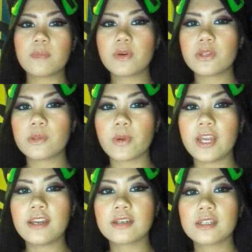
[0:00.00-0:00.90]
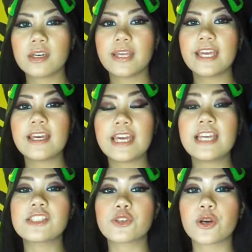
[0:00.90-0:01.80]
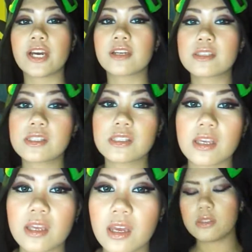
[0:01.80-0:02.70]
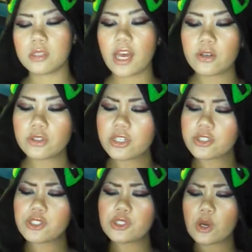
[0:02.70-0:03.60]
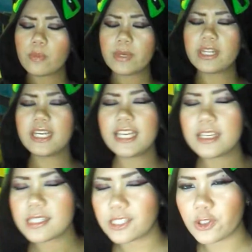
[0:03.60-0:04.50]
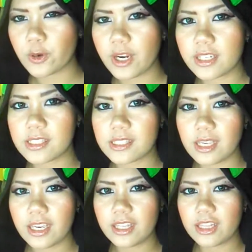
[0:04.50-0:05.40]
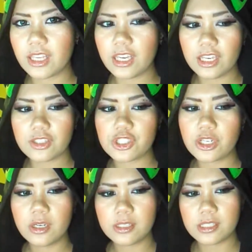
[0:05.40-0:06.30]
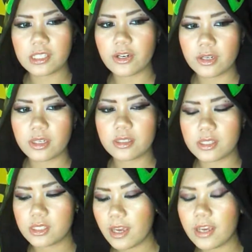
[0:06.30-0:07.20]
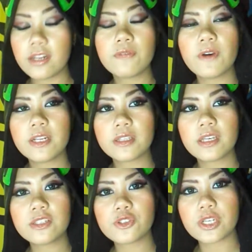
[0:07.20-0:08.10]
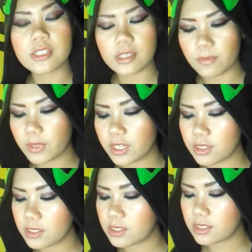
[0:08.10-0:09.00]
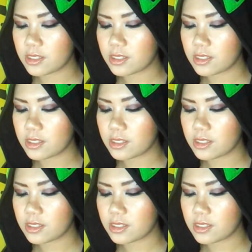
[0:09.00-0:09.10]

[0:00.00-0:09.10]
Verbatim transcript: number three, Easter eggs. Now, there's so many Easter eggs in each series, and I find it interesting because,